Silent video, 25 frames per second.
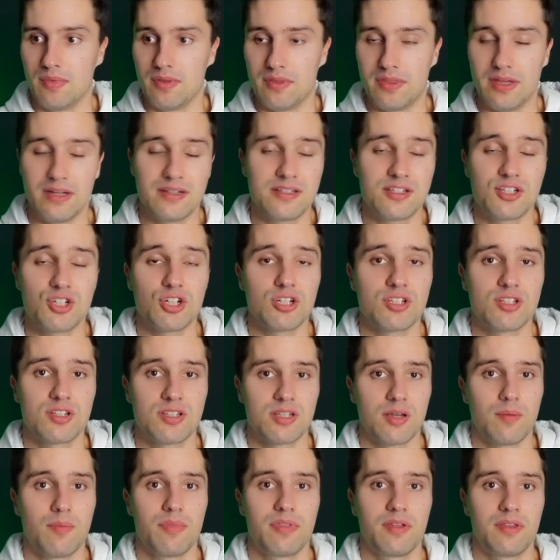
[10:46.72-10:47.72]
That's just
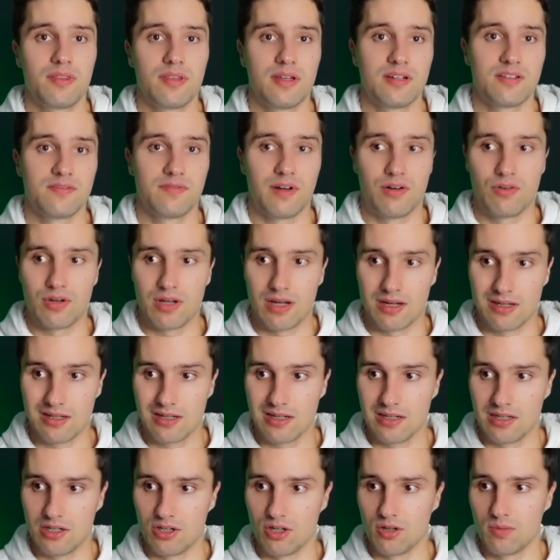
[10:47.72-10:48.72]
something that's very
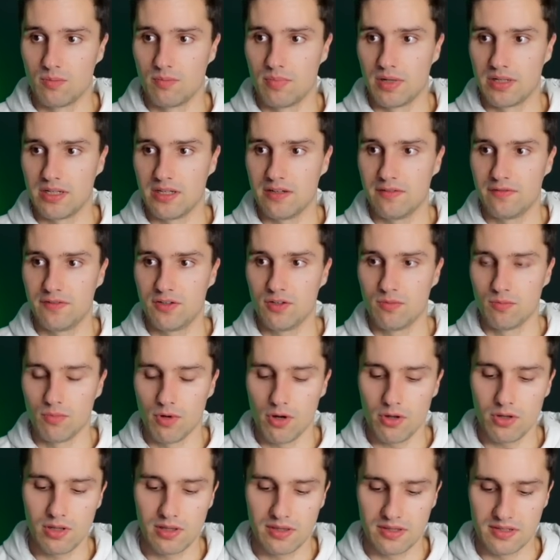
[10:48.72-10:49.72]
unclear. But if you
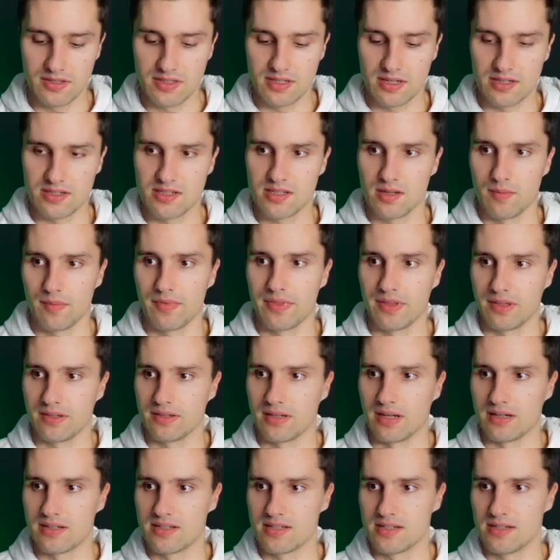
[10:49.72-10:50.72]
model this as something
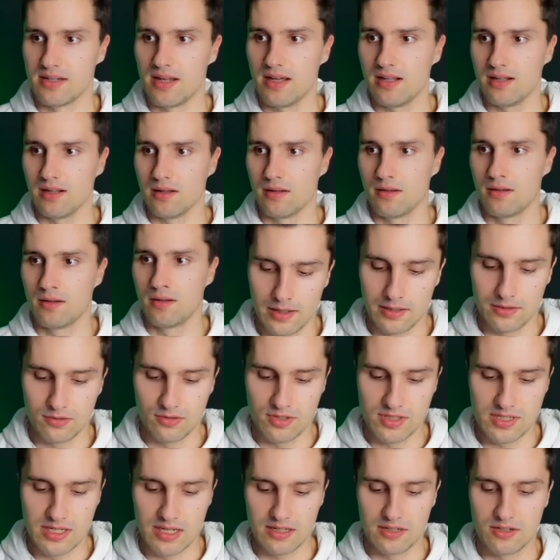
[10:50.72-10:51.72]
that's null and you
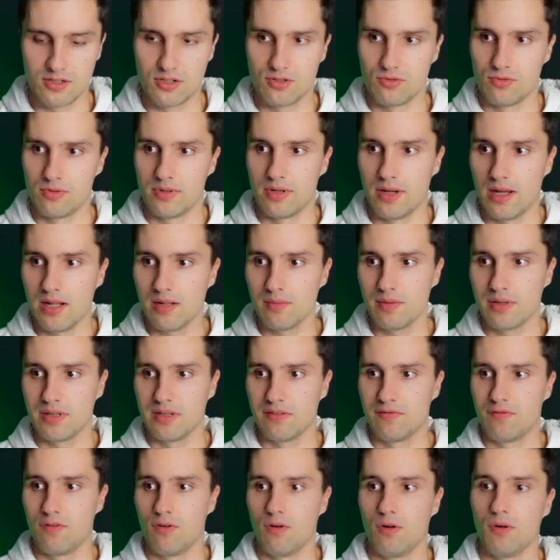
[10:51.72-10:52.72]
set it to null by
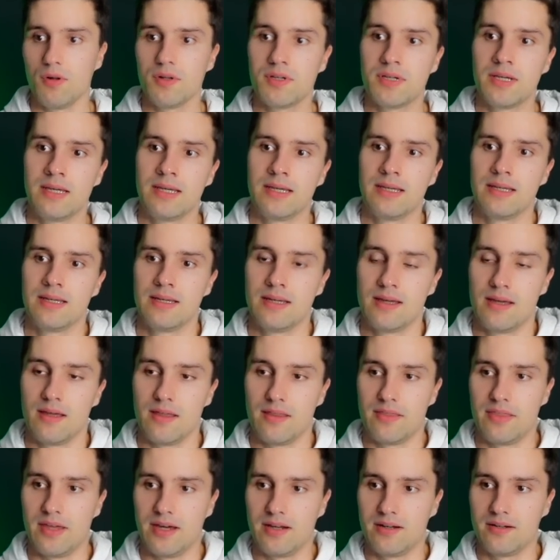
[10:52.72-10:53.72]
default,
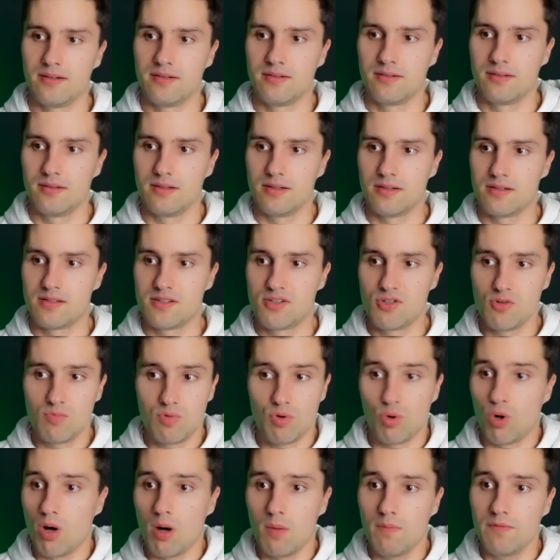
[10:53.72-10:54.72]
then it's
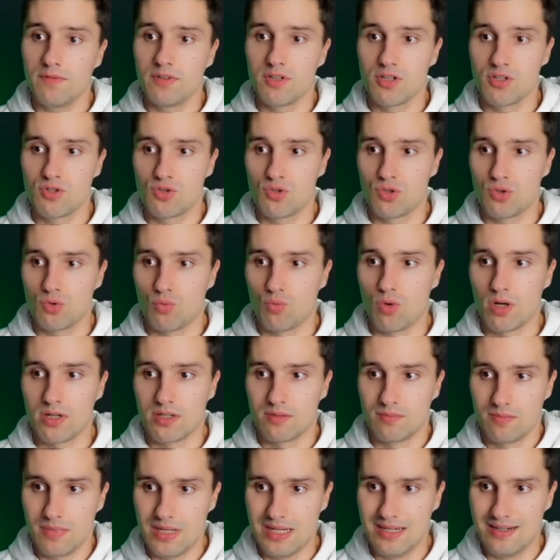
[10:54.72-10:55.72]
super obvious what
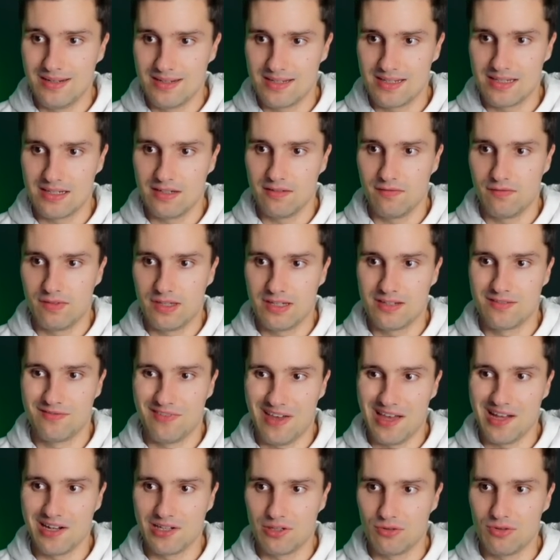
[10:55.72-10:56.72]
it means if this
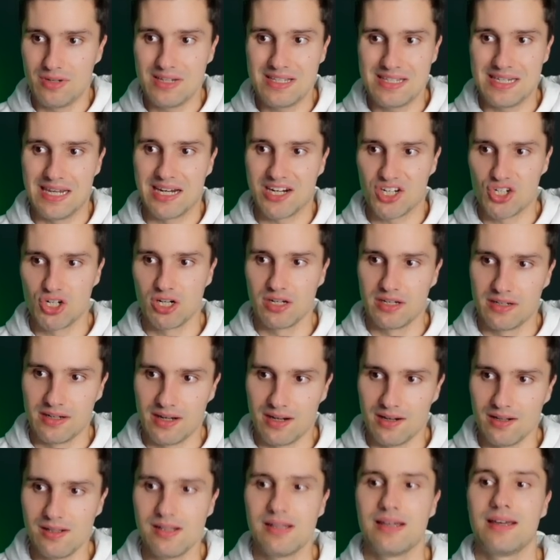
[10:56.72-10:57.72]
value is actually
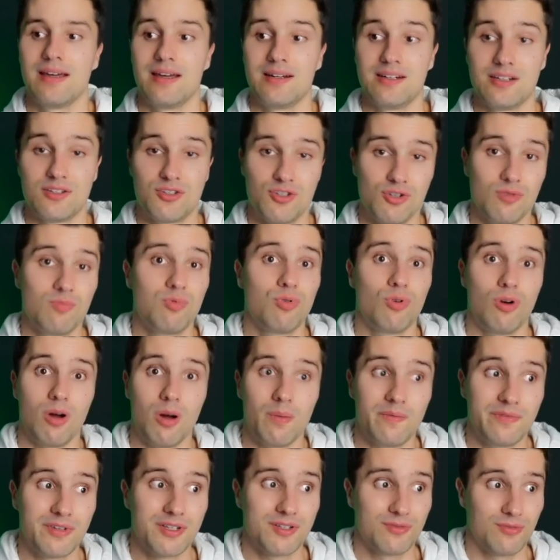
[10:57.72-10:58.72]
null, and it's super
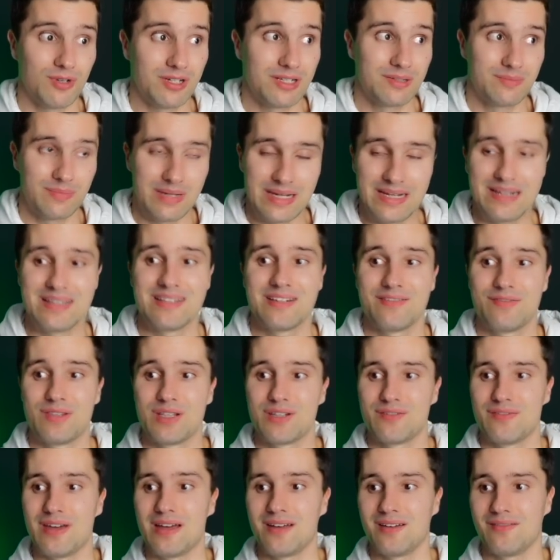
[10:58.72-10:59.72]
obvious what it means if
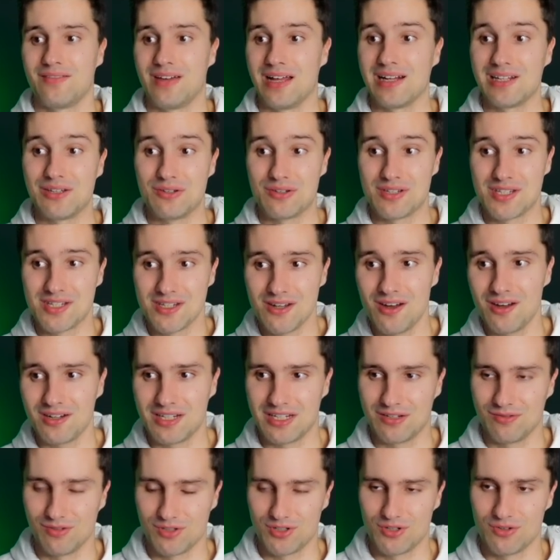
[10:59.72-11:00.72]
this value is not
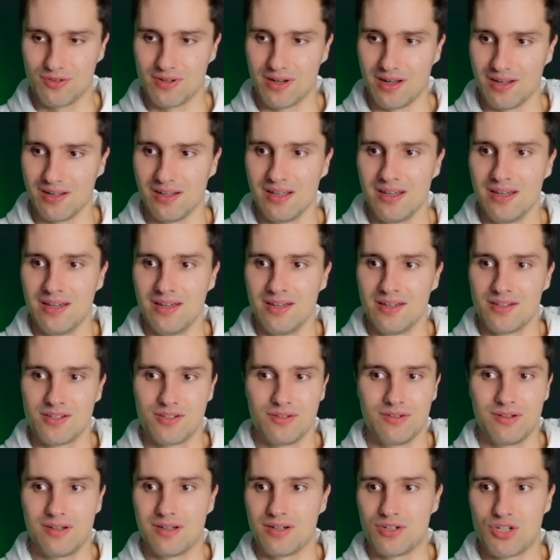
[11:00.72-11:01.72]
equal to null. So
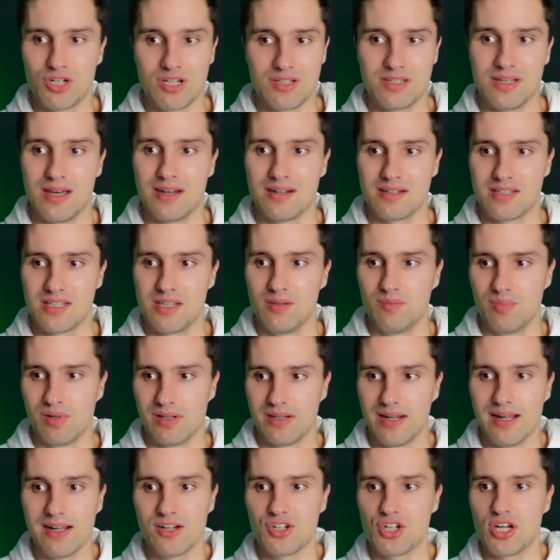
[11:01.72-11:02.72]
you can just add a simple
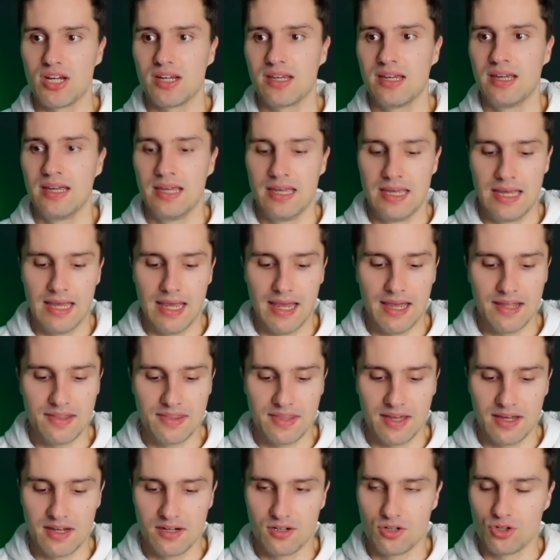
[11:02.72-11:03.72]
null check and
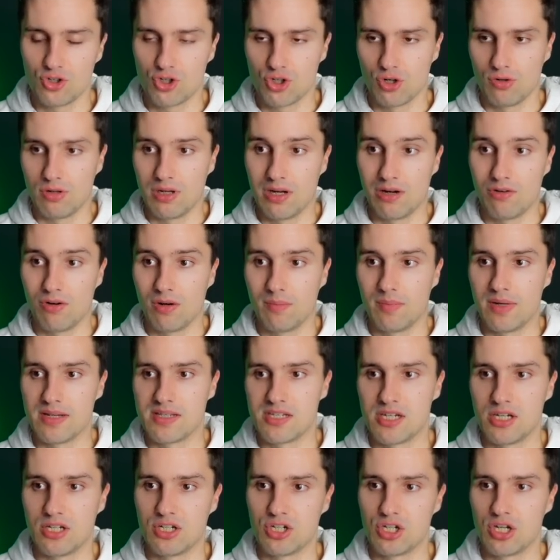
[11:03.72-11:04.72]
then show your error
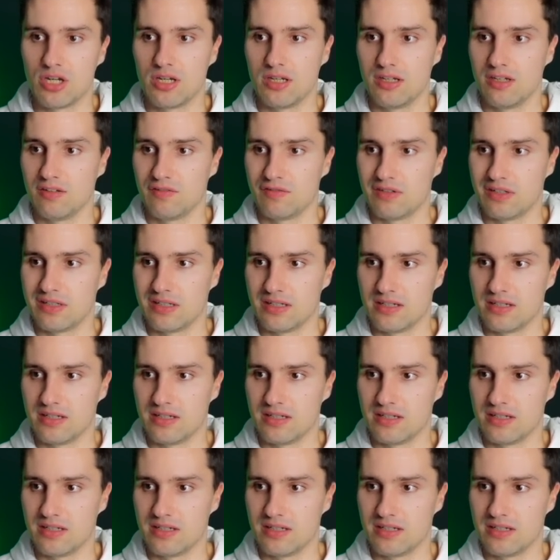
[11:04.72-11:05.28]
message if it